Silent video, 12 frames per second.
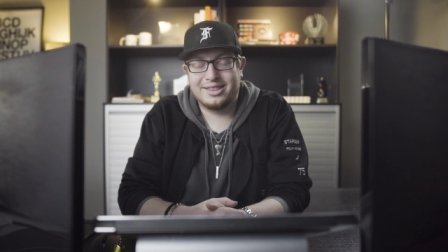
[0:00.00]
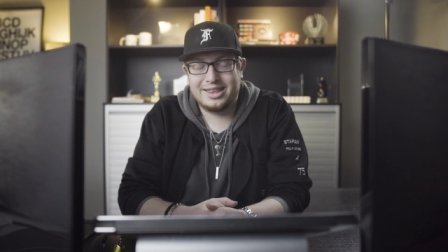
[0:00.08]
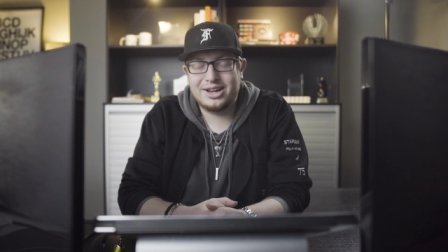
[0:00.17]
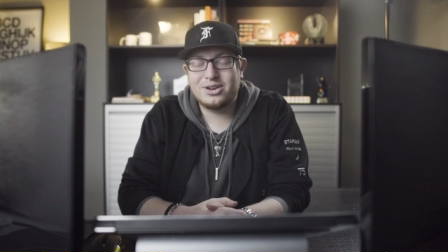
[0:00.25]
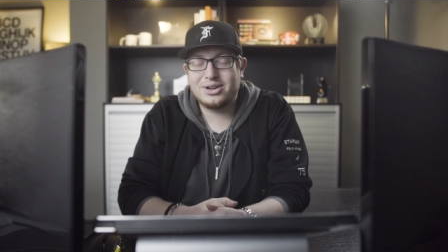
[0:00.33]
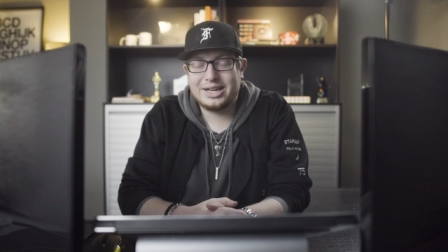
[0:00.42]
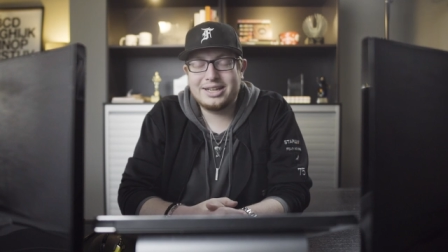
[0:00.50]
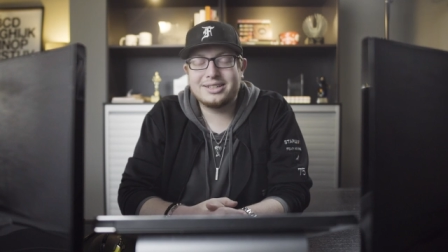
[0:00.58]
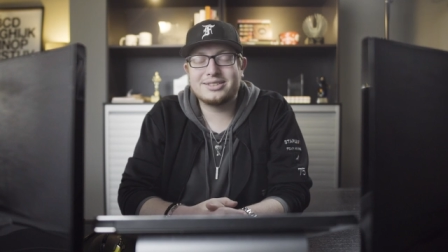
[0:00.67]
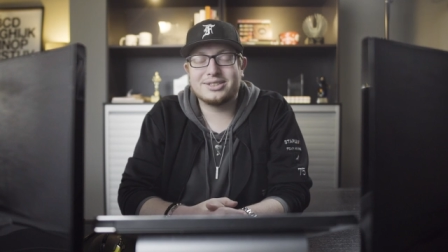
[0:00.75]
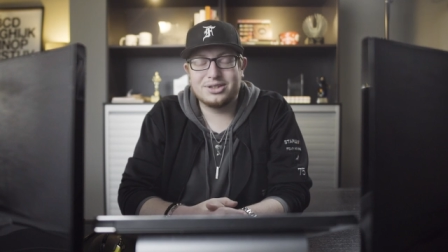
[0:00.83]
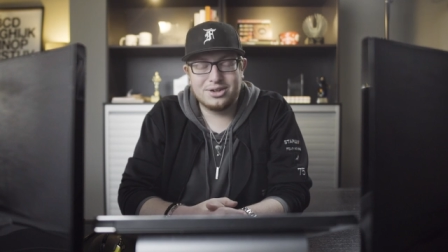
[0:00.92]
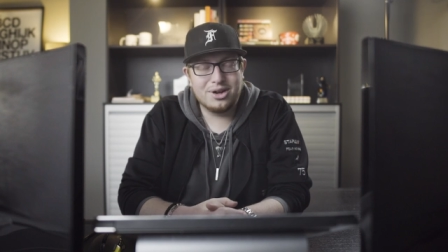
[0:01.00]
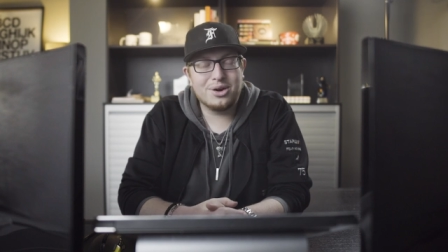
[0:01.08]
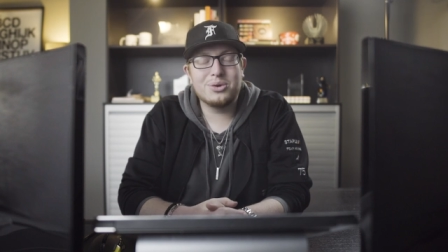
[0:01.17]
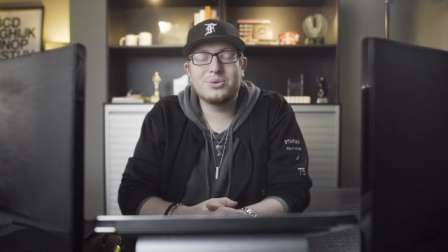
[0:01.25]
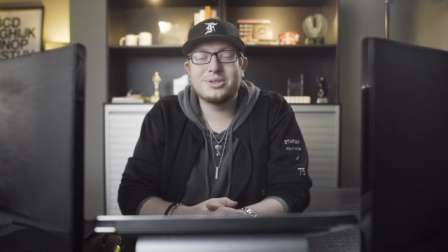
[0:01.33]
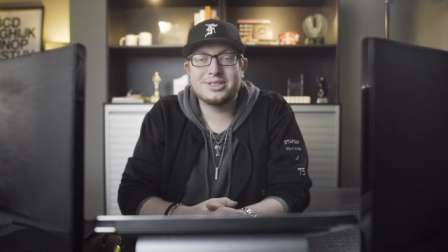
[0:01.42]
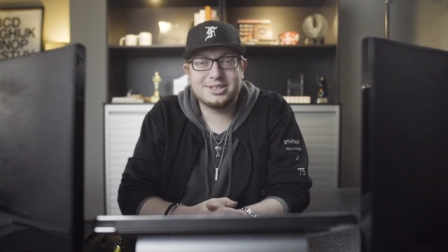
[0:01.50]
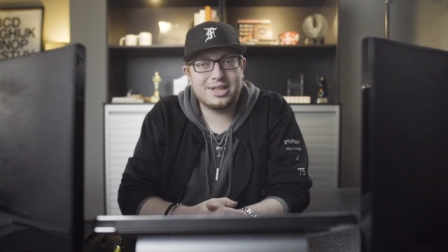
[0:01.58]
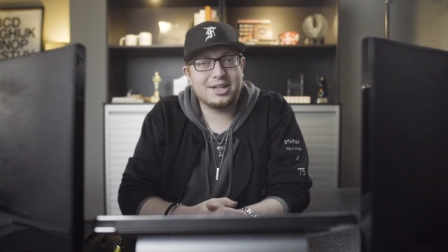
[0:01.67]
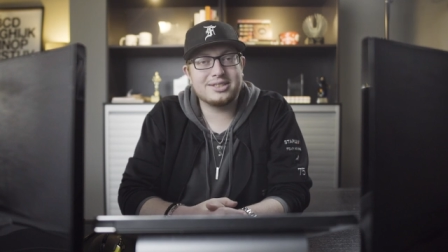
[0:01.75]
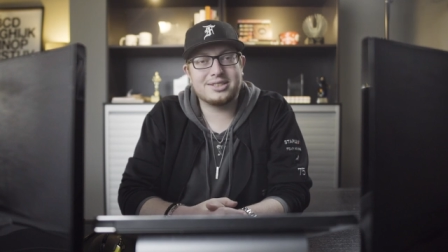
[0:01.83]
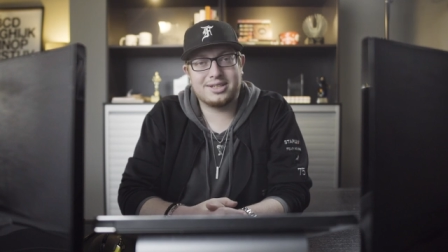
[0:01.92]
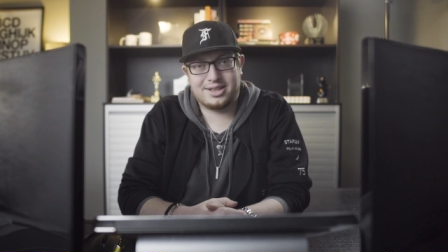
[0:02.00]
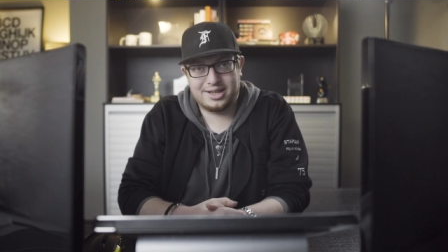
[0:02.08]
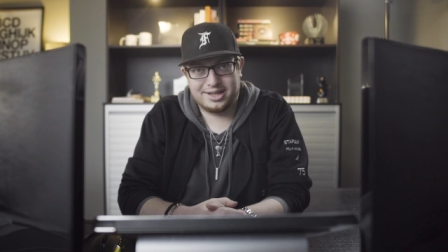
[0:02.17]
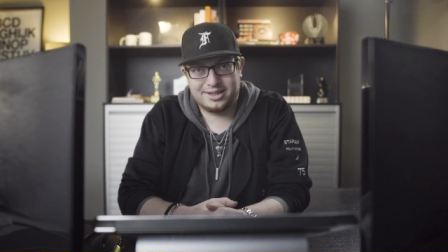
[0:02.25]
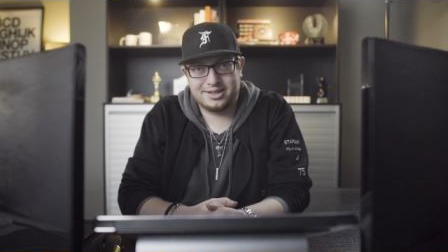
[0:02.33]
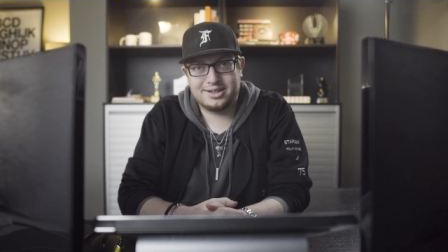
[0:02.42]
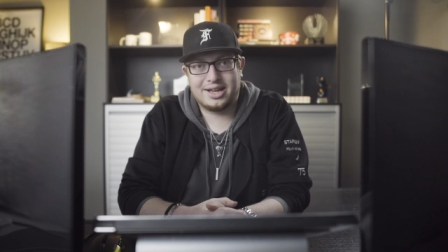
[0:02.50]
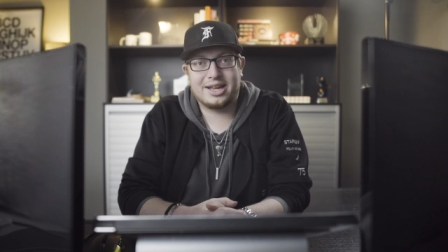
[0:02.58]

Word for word: There is no such thing